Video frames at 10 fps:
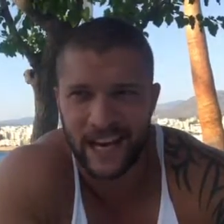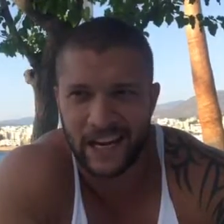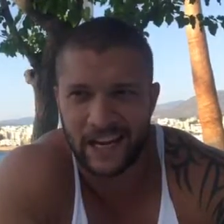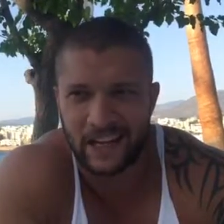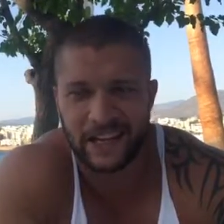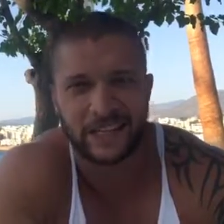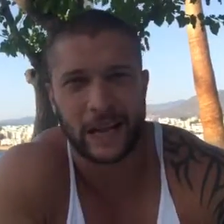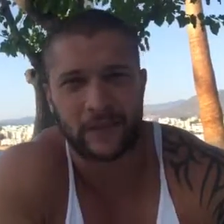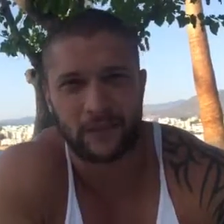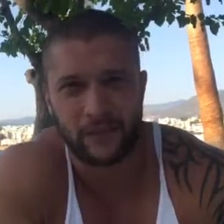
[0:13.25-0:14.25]
in these
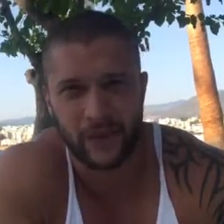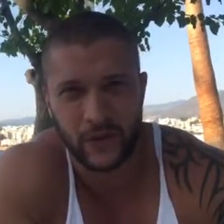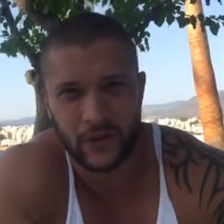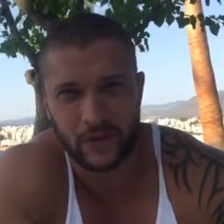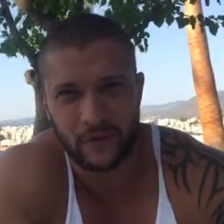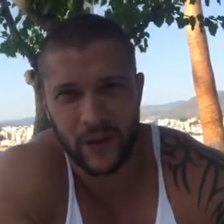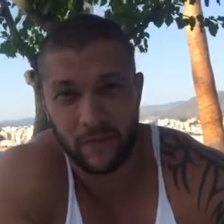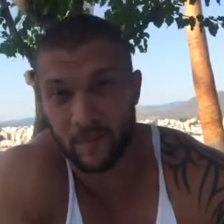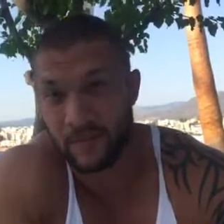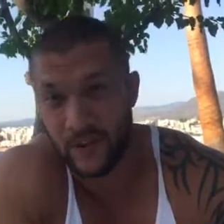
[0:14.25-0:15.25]
types of reviews from
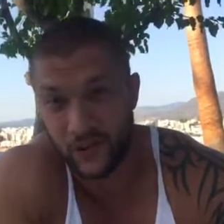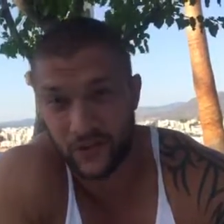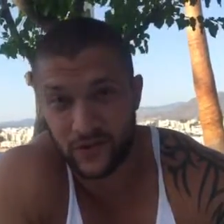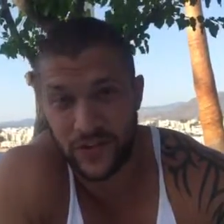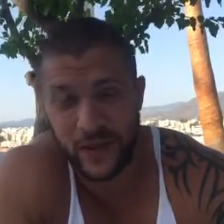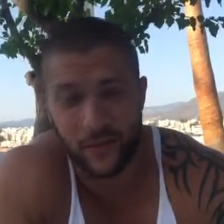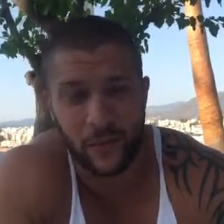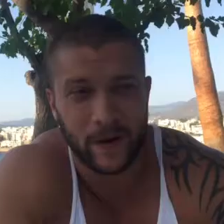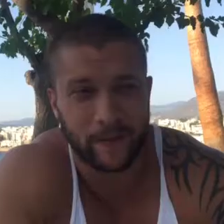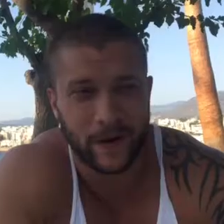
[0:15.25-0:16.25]
a professional
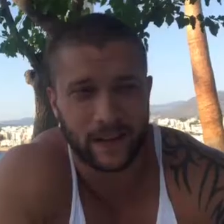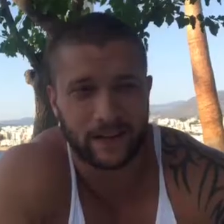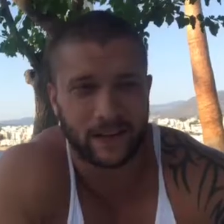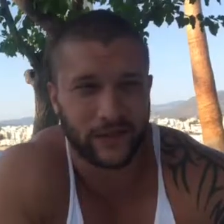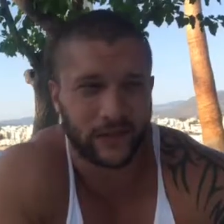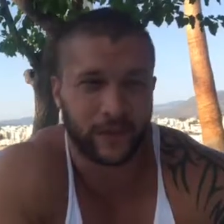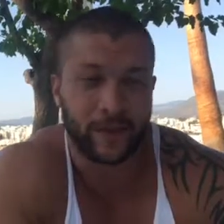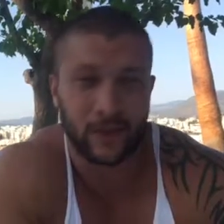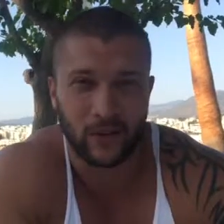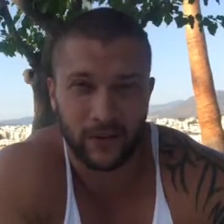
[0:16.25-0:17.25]
standpoint, but I'd like to do
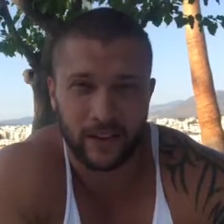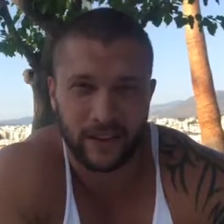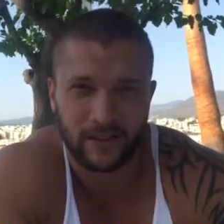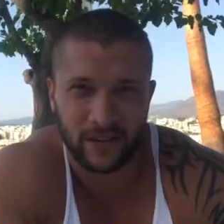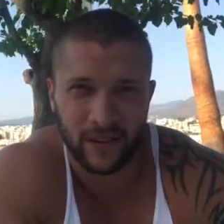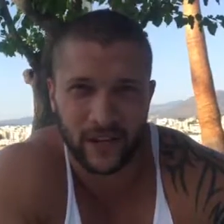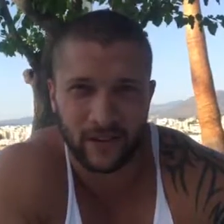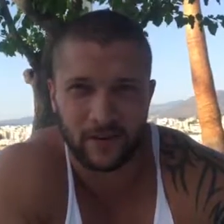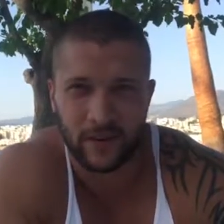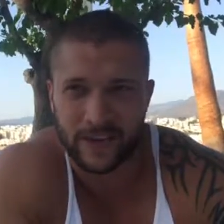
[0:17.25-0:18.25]
something a little bit differently
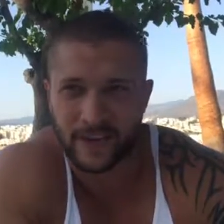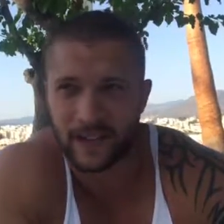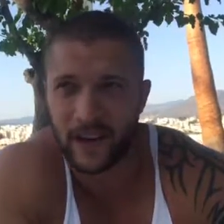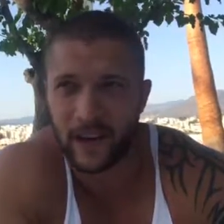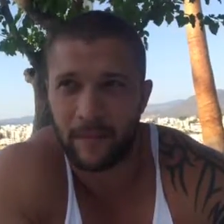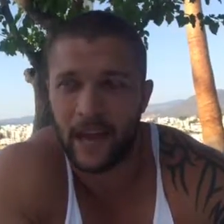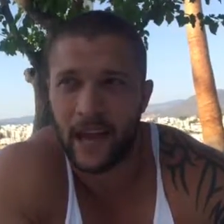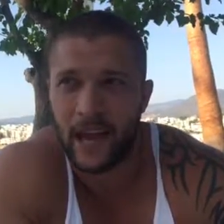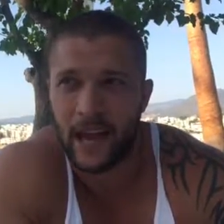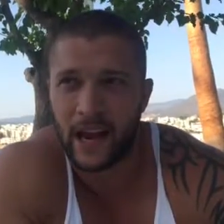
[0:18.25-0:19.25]
at the present time
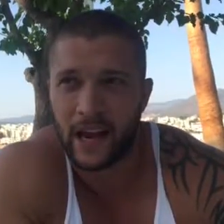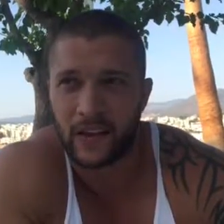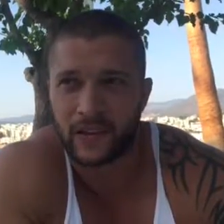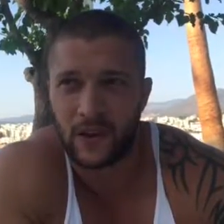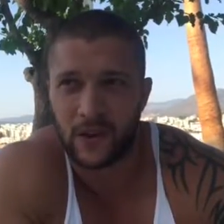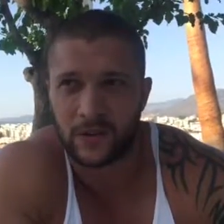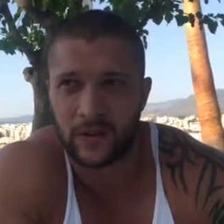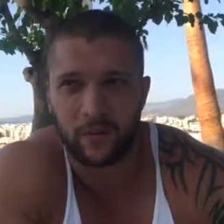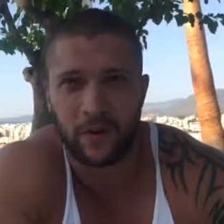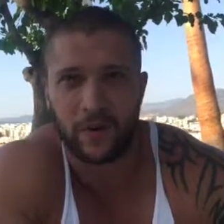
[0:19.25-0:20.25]
and kind of talk
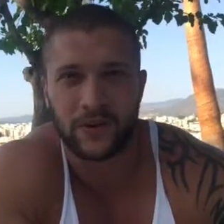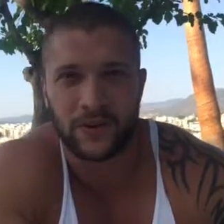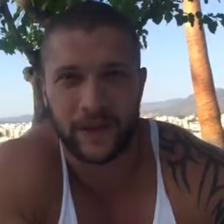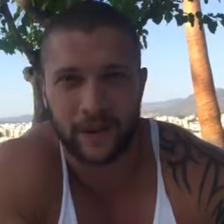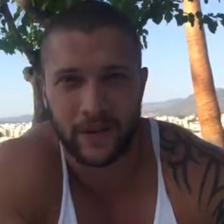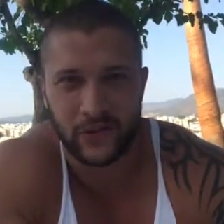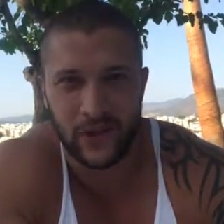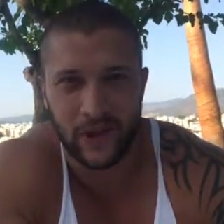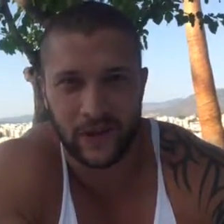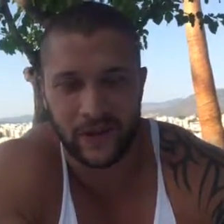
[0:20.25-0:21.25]
to you personally about
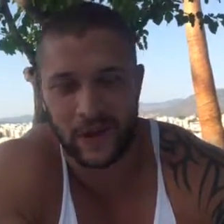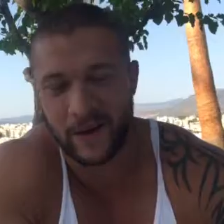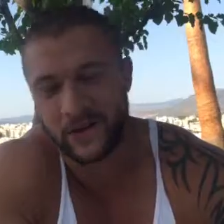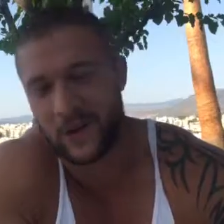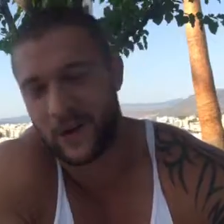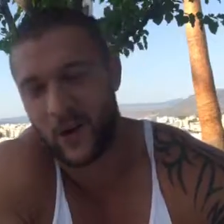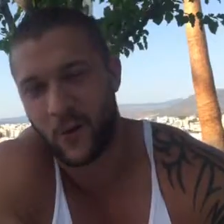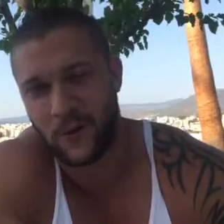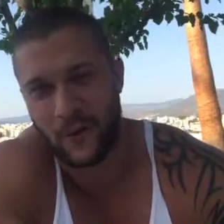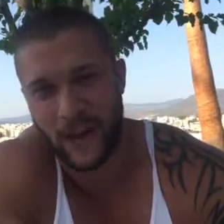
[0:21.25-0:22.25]
Jared. Uh, Jared, I
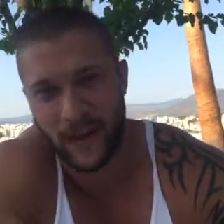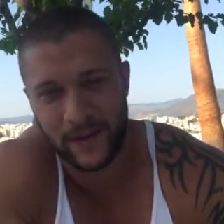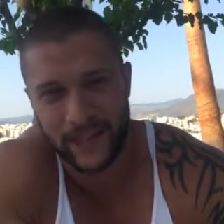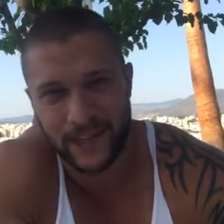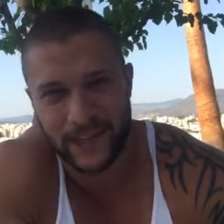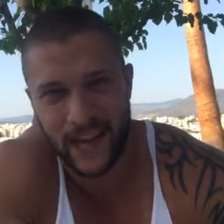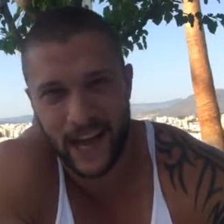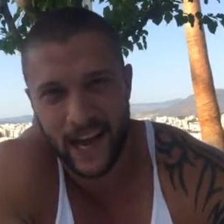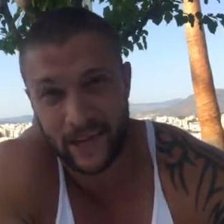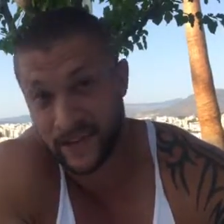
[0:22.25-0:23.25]
hope you're okay with this.
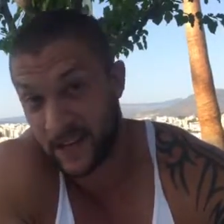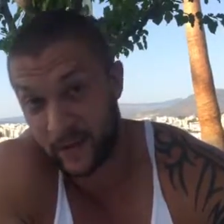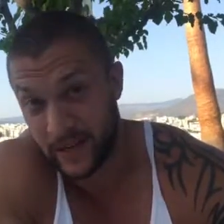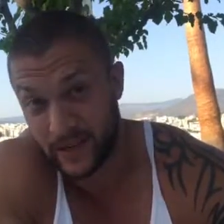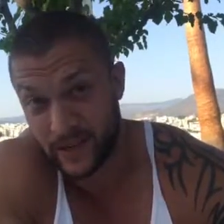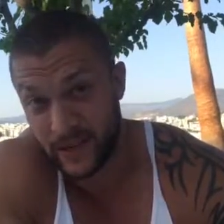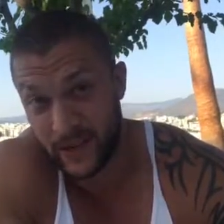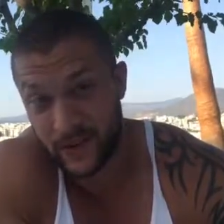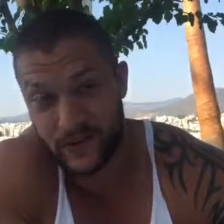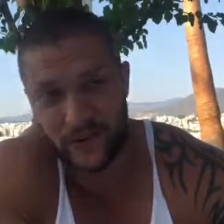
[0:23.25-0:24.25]
It's going to be
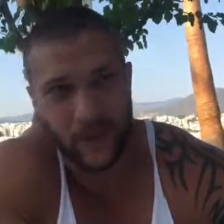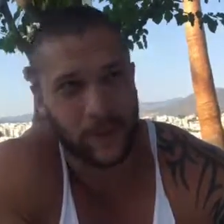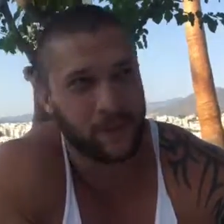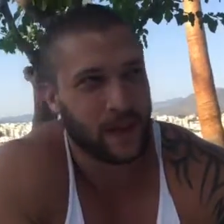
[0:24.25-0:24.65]
sincere, so